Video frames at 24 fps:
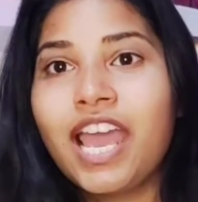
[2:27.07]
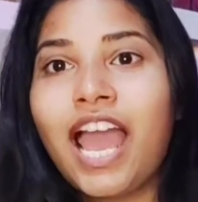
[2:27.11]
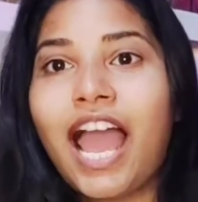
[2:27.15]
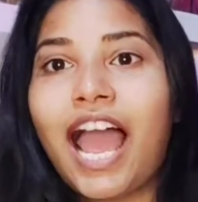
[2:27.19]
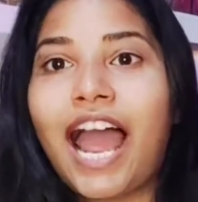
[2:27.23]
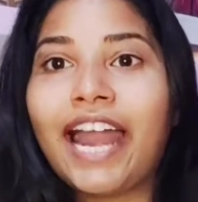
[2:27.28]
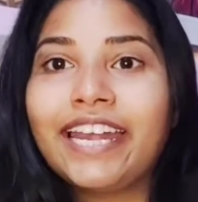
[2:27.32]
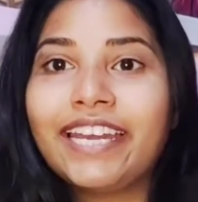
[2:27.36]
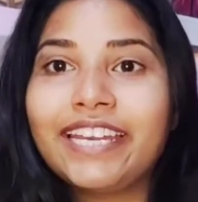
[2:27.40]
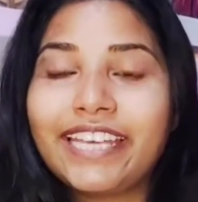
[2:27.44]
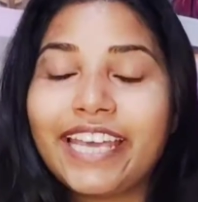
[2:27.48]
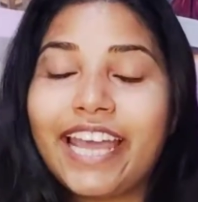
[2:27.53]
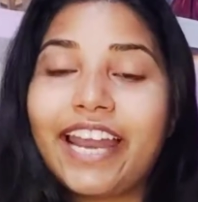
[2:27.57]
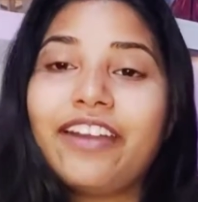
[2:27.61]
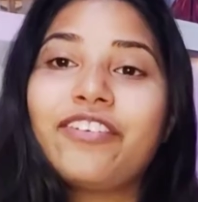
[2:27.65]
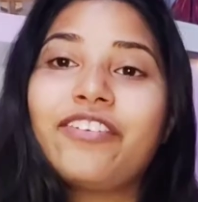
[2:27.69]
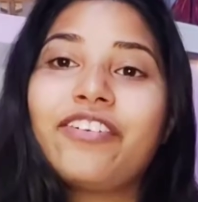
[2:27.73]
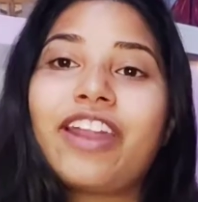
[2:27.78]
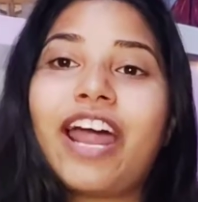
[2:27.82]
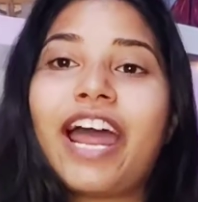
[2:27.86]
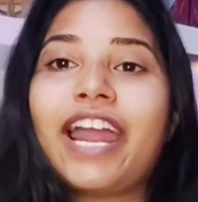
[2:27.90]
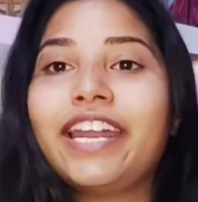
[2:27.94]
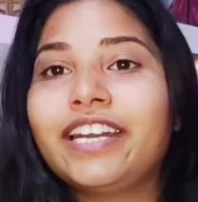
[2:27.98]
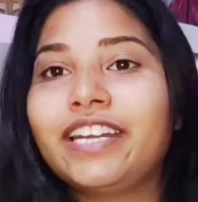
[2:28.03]
and
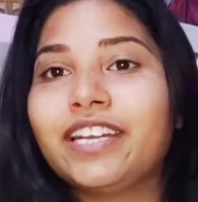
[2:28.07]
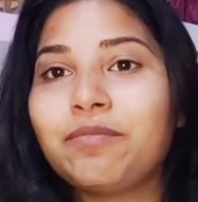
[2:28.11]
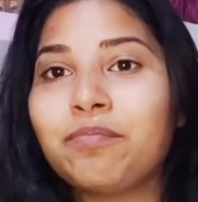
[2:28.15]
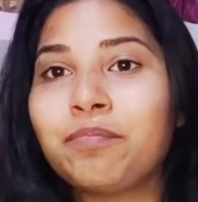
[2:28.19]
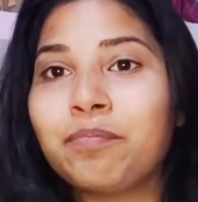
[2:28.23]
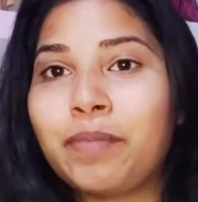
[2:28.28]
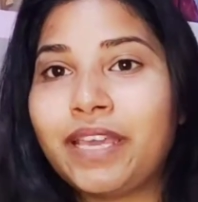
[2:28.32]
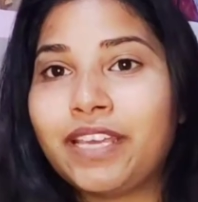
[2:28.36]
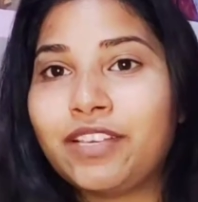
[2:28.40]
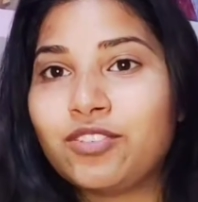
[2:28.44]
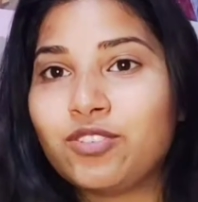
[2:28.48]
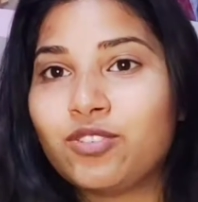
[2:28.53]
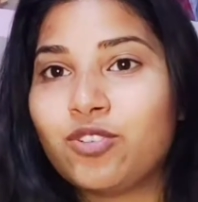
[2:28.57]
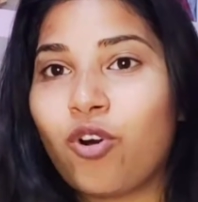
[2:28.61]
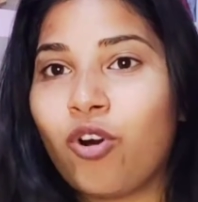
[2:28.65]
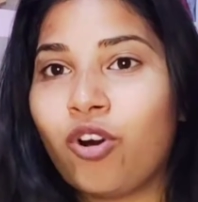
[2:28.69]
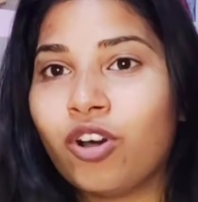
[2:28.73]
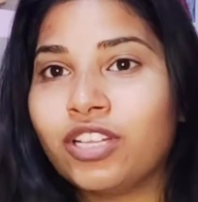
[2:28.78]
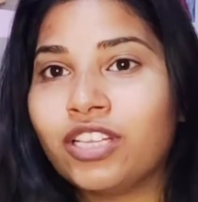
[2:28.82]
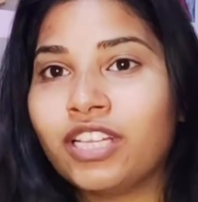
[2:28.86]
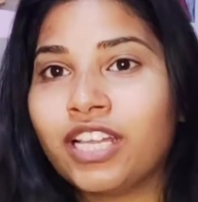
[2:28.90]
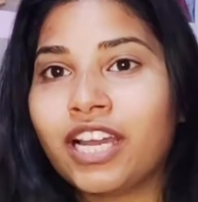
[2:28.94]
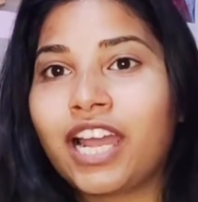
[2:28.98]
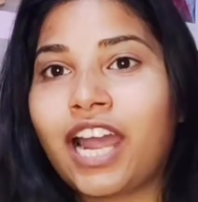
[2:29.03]
can write based
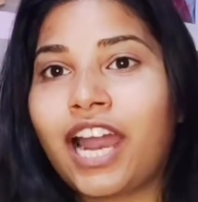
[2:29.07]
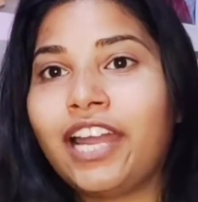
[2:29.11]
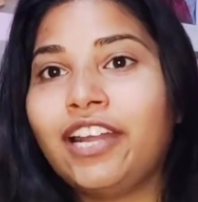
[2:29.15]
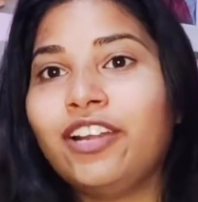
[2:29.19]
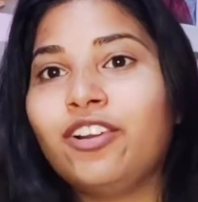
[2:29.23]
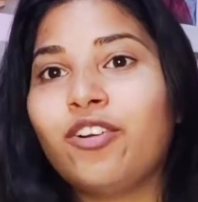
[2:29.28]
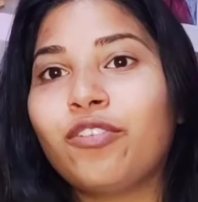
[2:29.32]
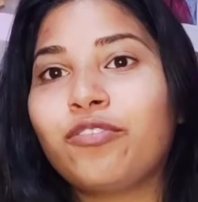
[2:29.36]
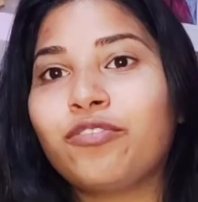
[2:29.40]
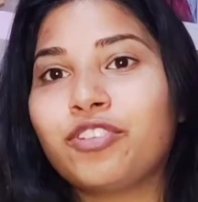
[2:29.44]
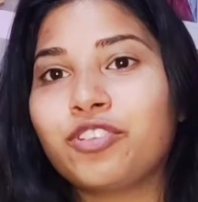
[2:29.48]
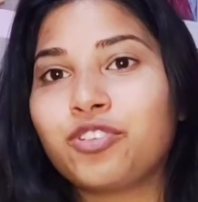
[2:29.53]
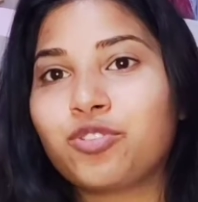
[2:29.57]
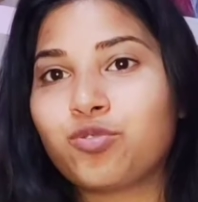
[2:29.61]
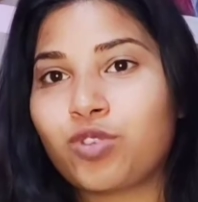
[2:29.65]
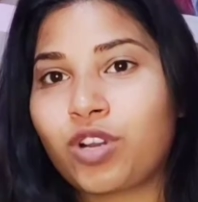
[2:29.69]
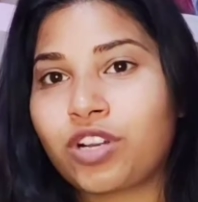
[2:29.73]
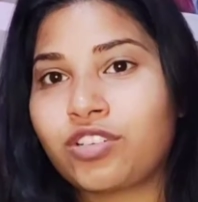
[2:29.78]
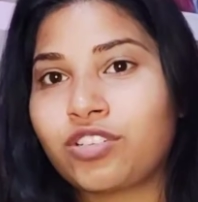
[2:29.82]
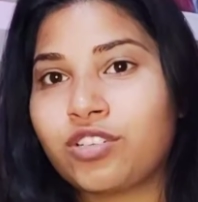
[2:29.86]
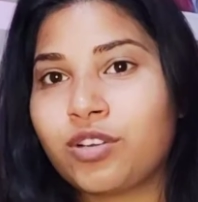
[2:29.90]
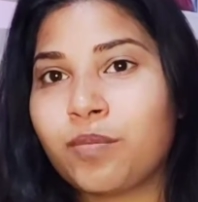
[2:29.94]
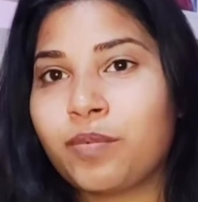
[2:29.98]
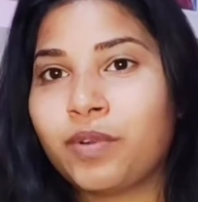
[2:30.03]
on the kind of
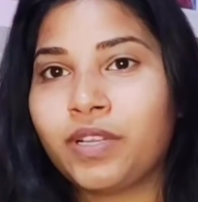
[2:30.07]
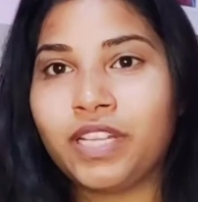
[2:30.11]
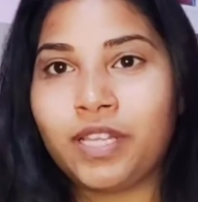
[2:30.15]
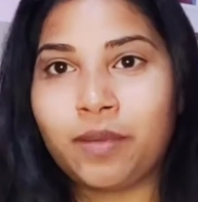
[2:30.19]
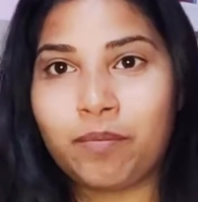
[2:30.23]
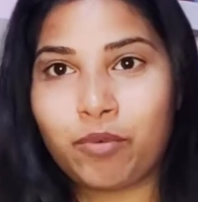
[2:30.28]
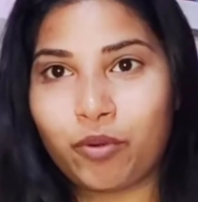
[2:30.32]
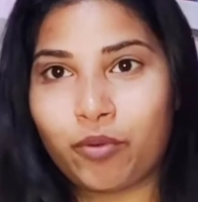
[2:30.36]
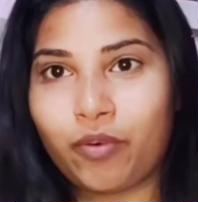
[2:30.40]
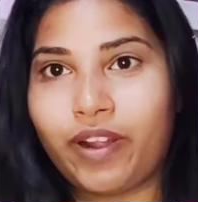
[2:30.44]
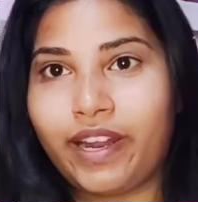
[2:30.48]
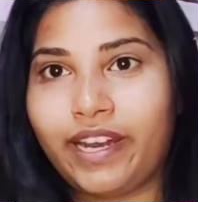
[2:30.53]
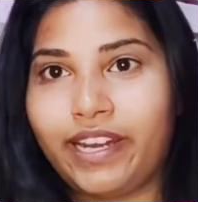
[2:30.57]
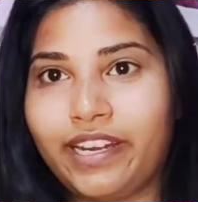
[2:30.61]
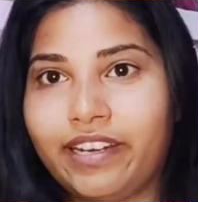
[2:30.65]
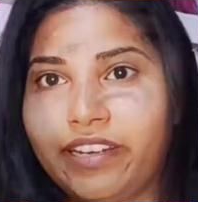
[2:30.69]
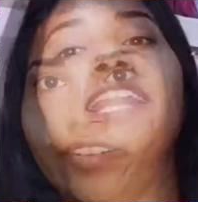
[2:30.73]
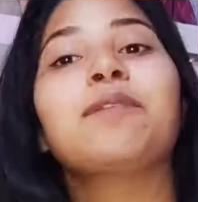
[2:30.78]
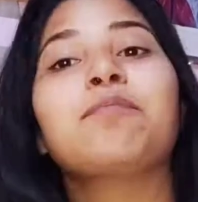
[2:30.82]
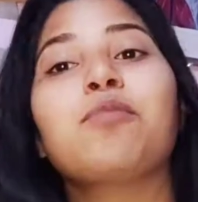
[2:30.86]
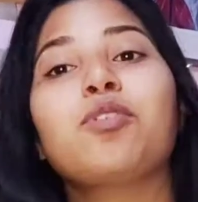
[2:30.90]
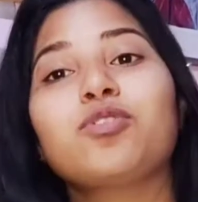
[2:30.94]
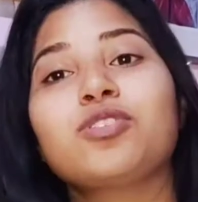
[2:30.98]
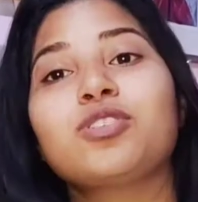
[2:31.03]
structure they provided.
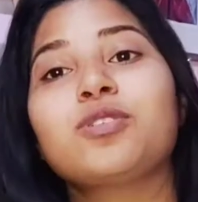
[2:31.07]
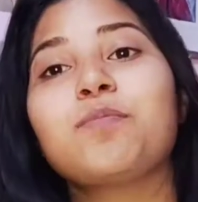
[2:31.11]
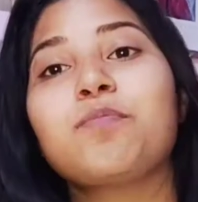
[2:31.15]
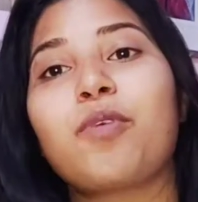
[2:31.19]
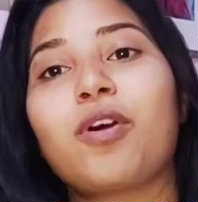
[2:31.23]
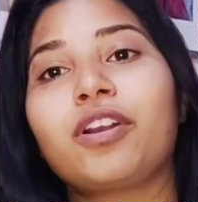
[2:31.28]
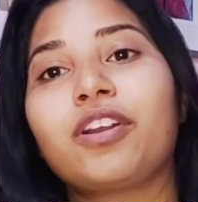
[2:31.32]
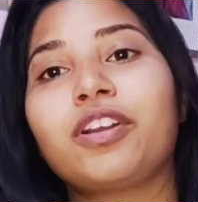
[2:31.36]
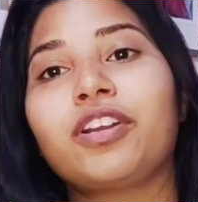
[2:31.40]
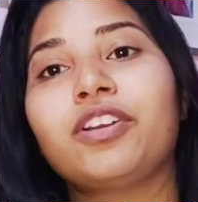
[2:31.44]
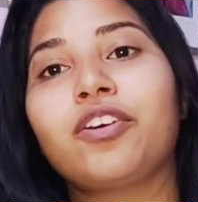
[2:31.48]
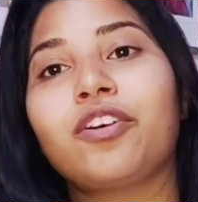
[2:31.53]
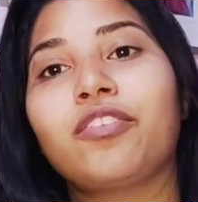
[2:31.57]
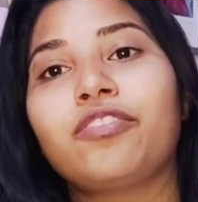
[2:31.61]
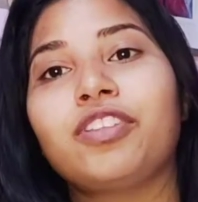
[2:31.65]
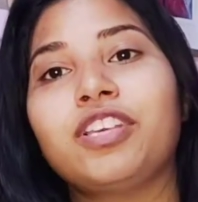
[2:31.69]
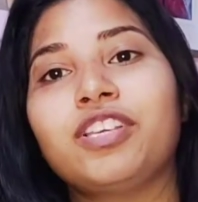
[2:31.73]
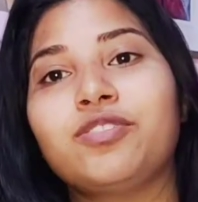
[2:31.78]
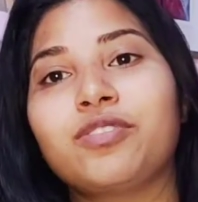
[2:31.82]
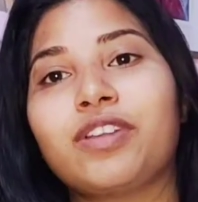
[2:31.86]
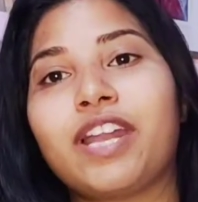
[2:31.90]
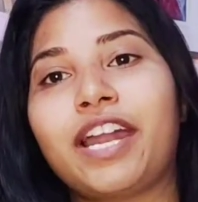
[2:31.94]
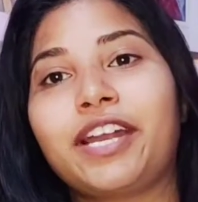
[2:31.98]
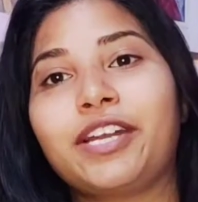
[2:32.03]
And the most important of
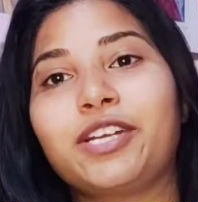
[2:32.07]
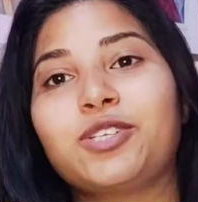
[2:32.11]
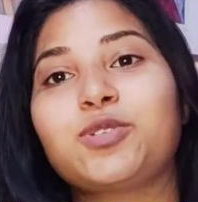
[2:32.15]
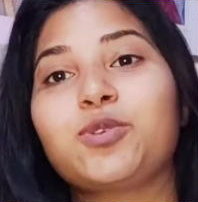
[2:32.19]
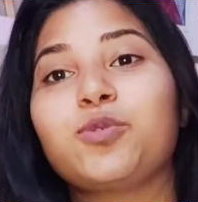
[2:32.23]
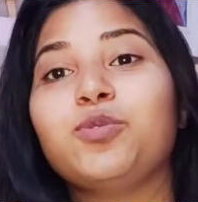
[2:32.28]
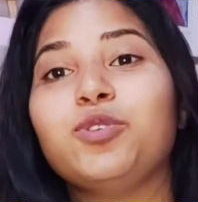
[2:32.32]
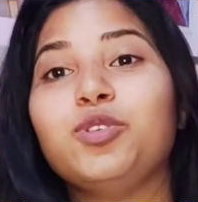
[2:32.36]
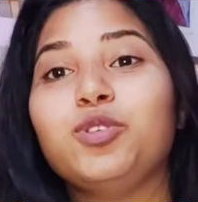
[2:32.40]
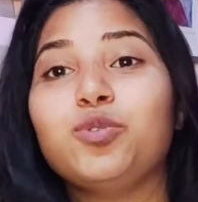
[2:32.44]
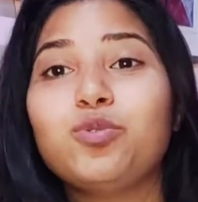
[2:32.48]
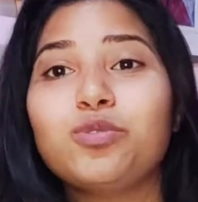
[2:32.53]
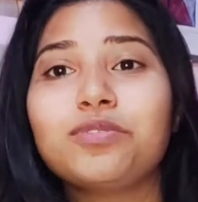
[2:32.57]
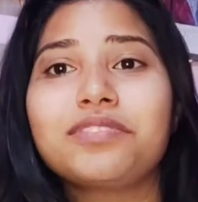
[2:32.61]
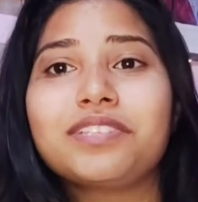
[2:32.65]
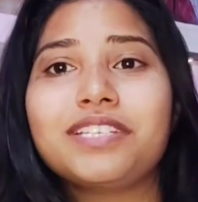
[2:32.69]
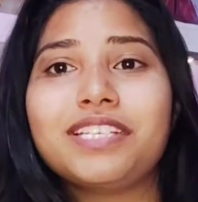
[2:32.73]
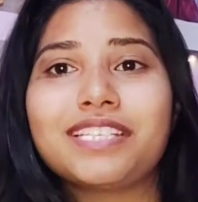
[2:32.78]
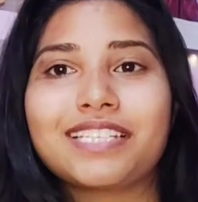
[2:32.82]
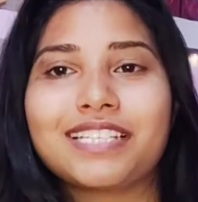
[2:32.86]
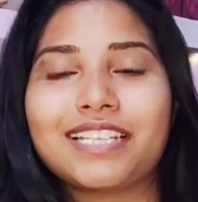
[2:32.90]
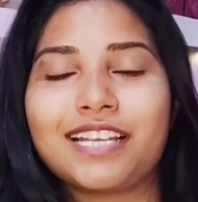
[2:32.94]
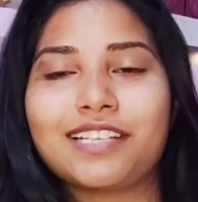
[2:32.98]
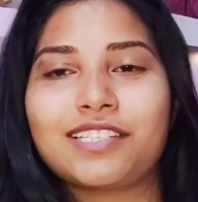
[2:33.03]
these writers who used
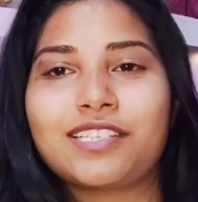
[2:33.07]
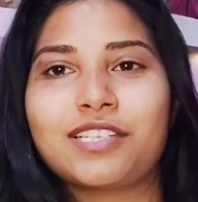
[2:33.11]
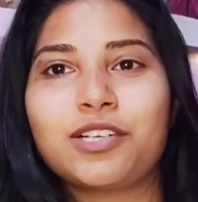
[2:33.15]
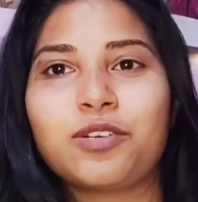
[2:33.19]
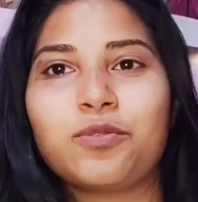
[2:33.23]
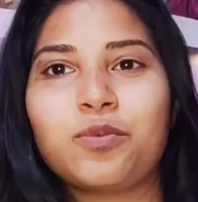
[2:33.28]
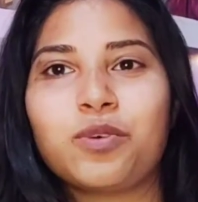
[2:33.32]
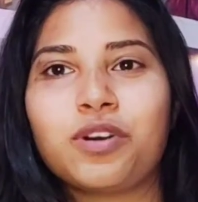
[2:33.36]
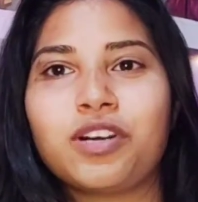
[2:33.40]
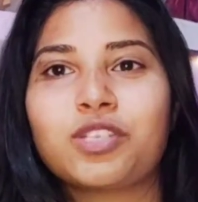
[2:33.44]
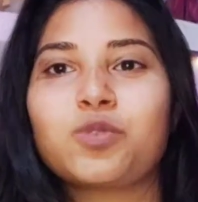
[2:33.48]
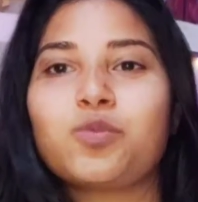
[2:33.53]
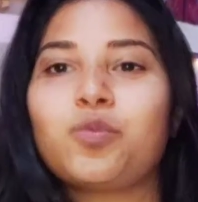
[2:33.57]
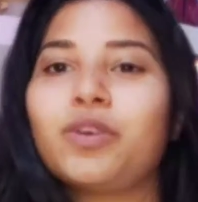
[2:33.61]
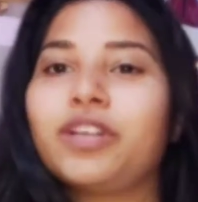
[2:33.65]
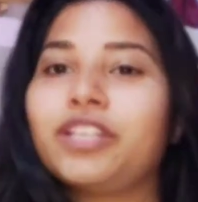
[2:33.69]
these classical works were